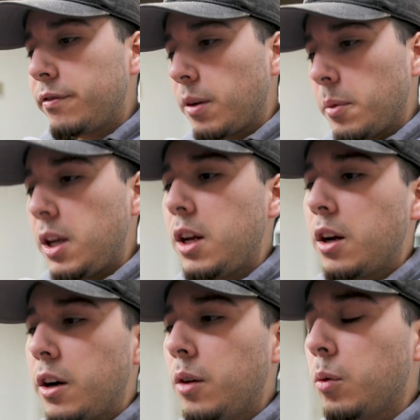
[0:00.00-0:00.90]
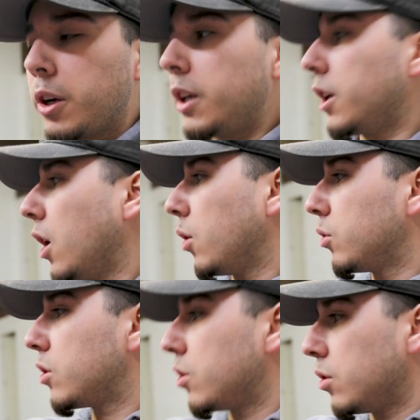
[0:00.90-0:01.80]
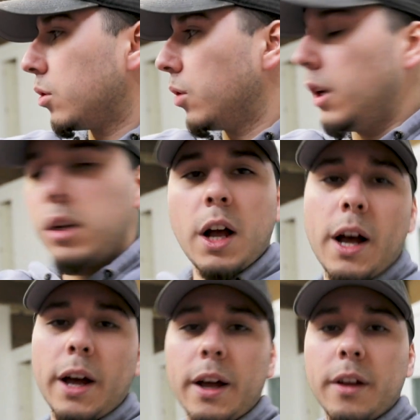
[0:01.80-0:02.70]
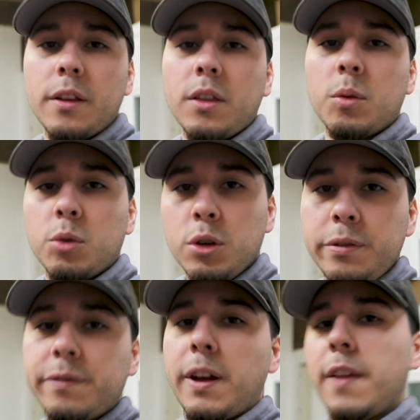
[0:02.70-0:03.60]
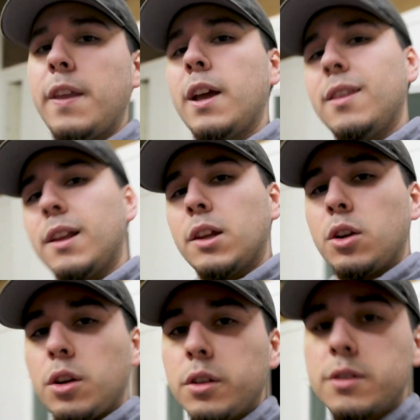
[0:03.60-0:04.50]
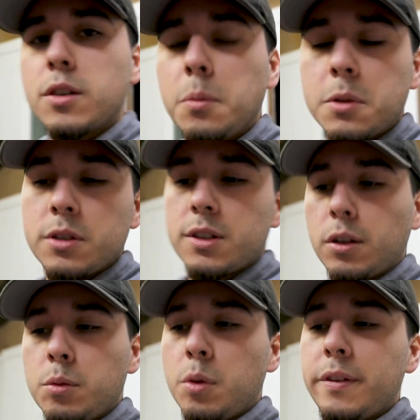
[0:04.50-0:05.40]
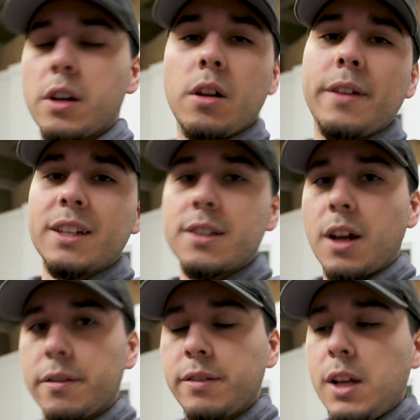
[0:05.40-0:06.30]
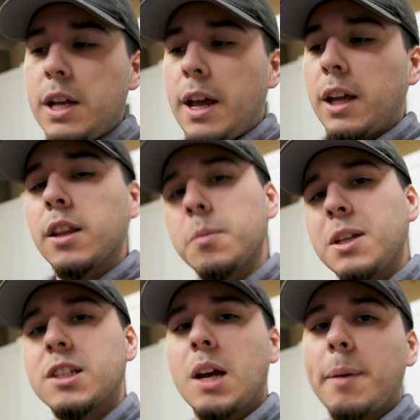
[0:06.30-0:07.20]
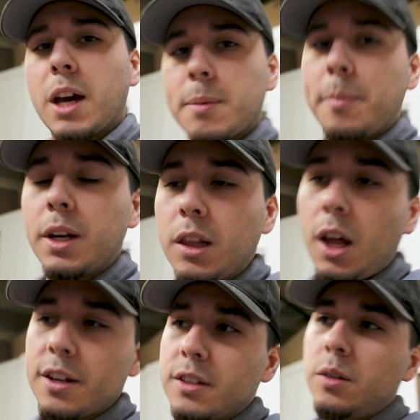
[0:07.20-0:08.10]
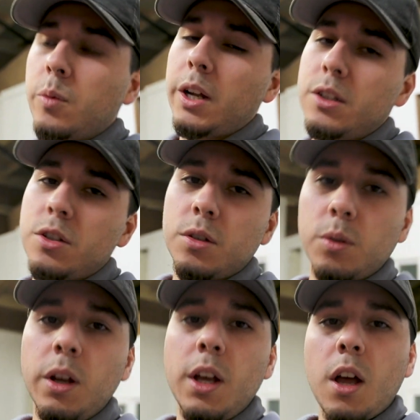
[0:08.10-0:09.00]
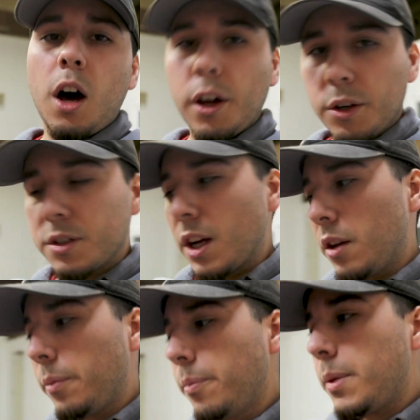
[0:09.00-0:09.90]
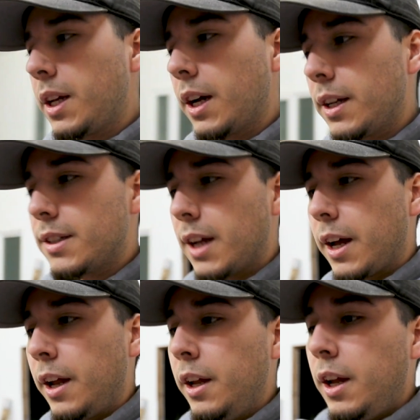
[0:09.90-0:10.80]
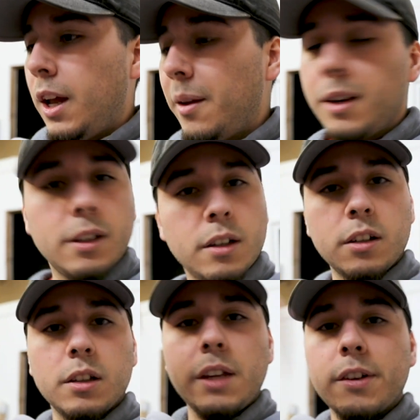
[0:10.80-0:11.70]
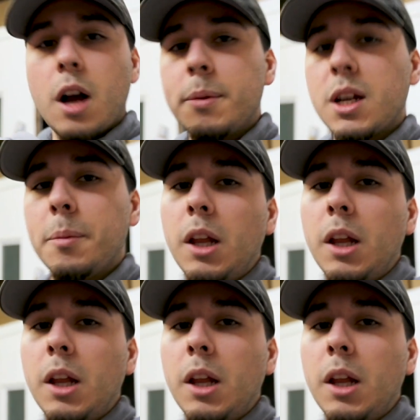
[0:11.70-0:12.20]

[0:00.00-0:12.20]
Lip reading: from here, we're gonna go to the roof and then the little hood scoop to start removing all of that stuff. And in the meantime, I had my buddy Lawson run to AutoZone because, and leave a comment down